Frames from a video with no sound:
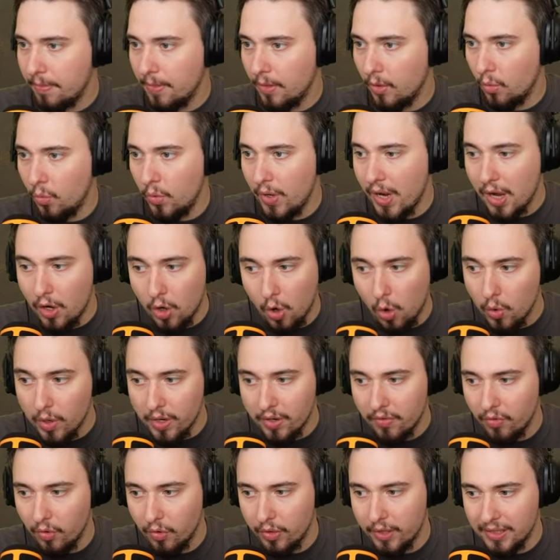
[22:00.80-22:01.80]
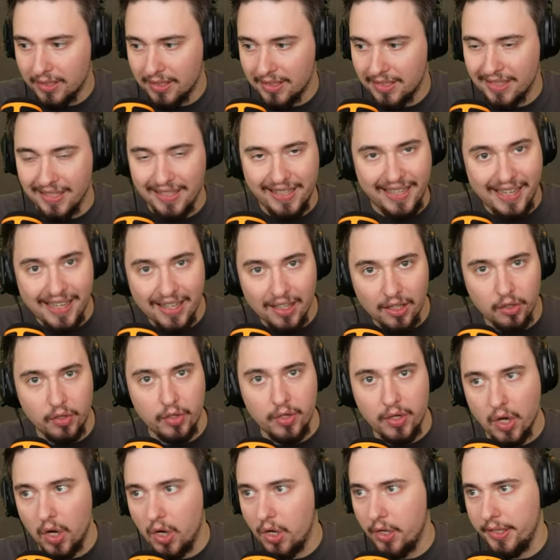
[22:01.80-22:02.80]
We are going for this. Kill
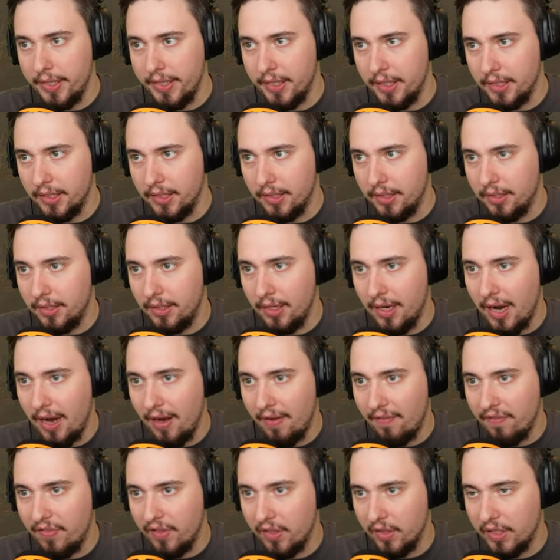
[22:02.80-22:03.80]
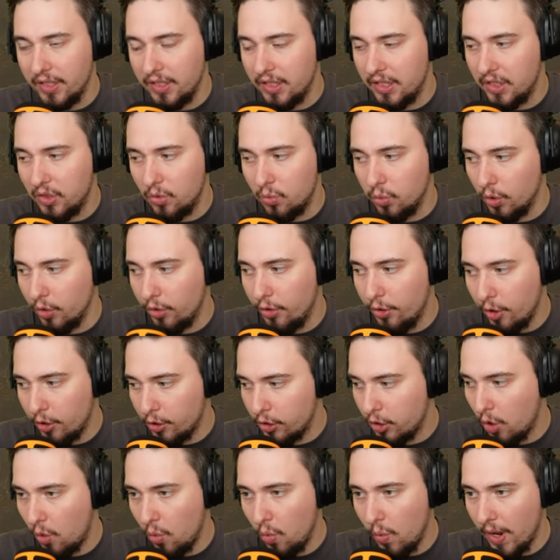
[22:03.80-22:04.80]
the guardian. I feel that this will
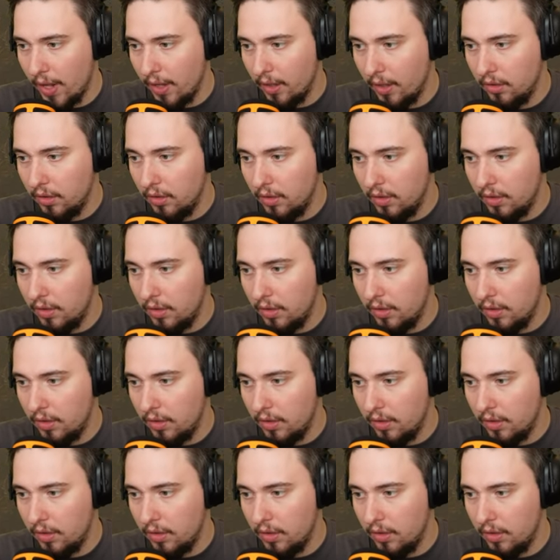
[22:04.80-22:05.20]
not go well.